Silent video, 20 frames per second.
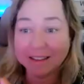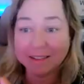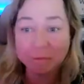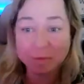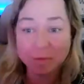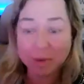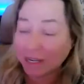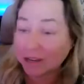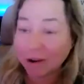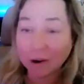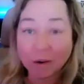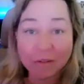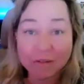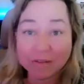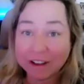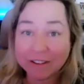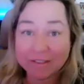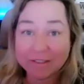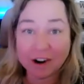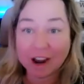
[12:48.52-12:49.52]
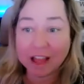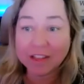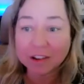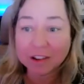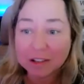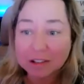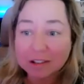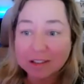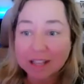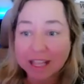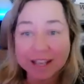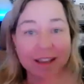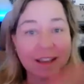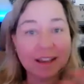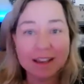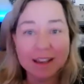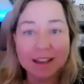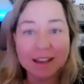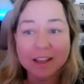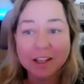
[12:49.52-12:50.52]
we don't fit for others. Like,
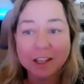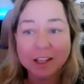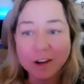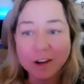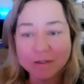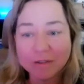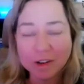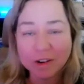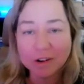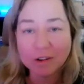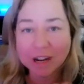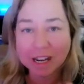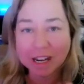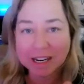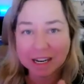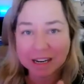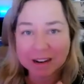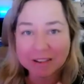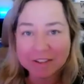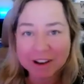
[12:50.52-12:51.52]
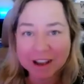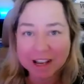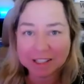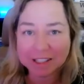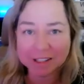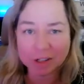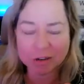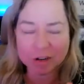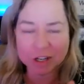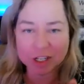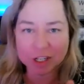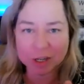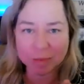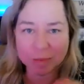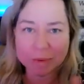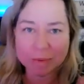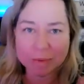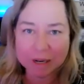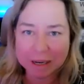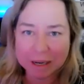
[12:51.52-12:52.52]
if you don't identify as a Christian
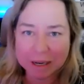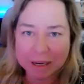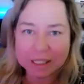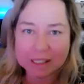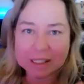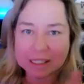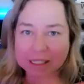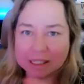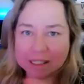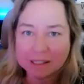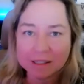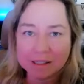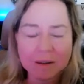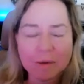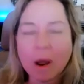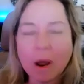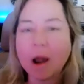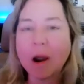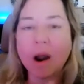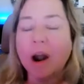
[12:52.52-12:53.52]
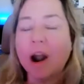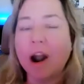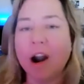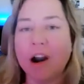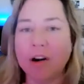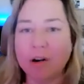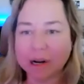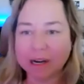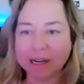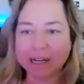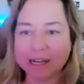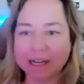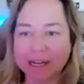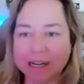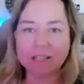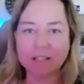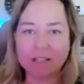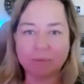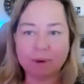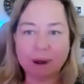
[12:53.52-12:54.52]
woman in business, our
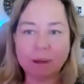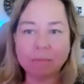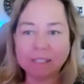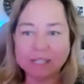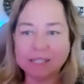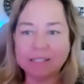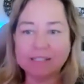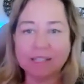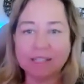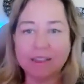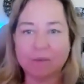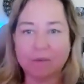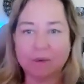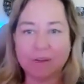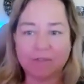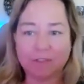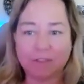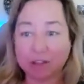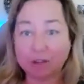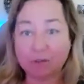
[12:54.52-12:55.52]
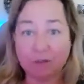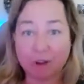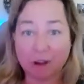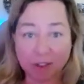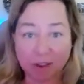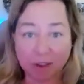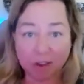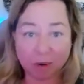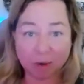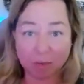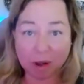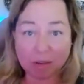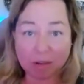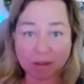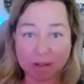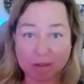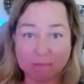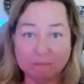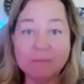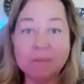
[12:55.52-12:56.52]
organization probably isn't the one for you, although you're
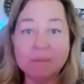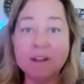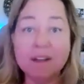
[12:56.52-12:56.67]
welcome.